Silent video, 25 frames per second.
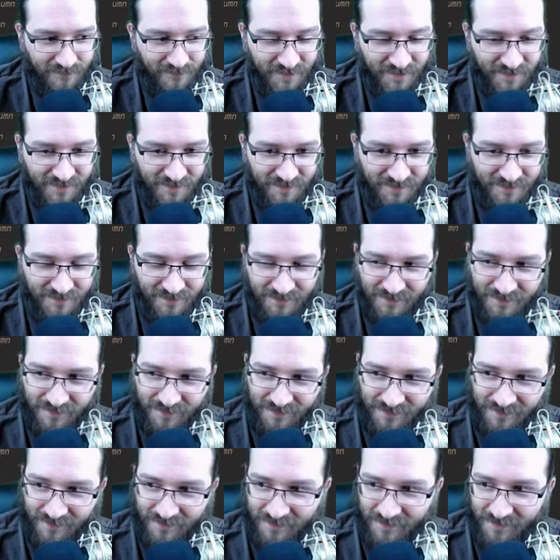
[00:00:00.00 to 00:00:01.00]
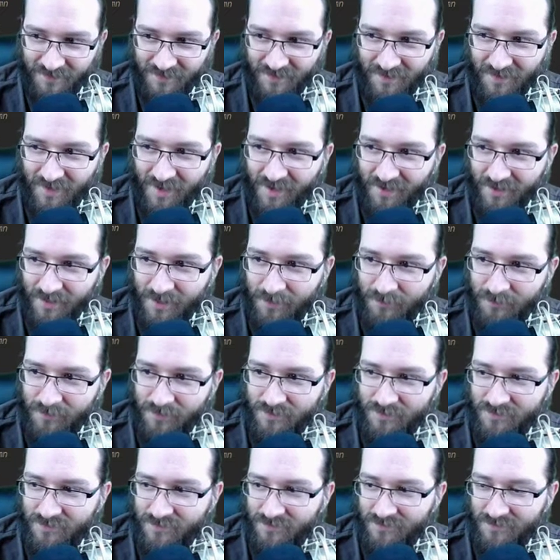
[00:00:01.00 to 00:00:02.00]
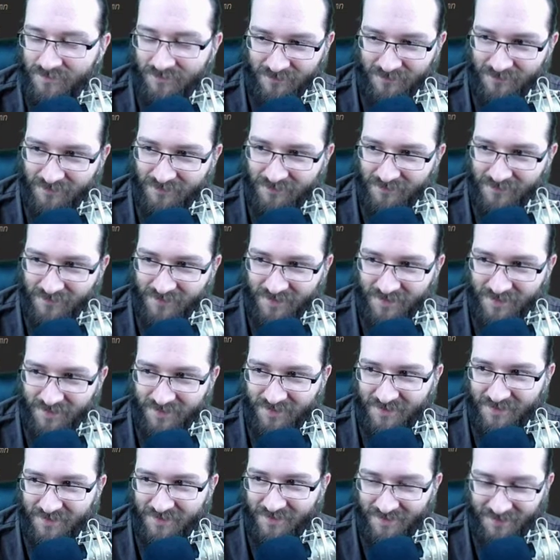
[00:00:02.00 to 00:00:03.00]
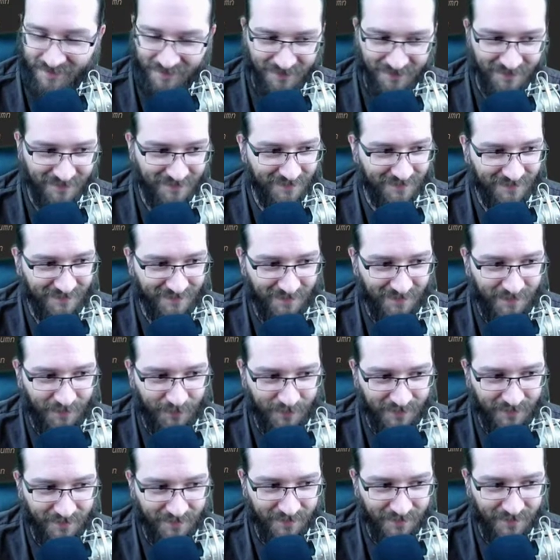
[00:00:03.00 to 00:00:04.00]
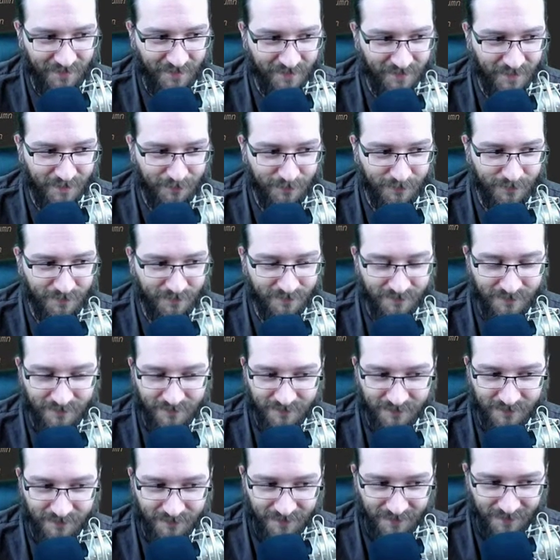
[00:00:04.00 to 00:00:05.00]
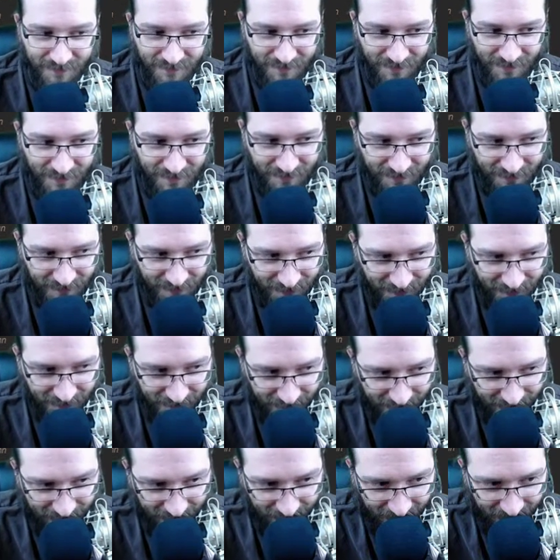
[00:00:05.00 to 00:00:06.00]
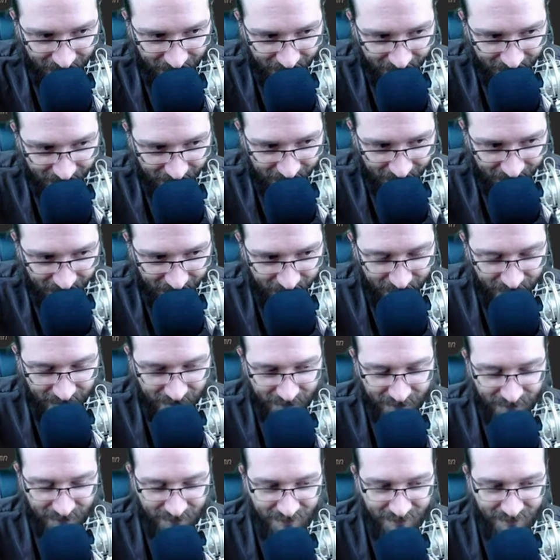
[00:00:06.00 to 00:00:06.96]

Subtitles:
It's cat cable. The networking cat cable. That's it. It's cat 6E.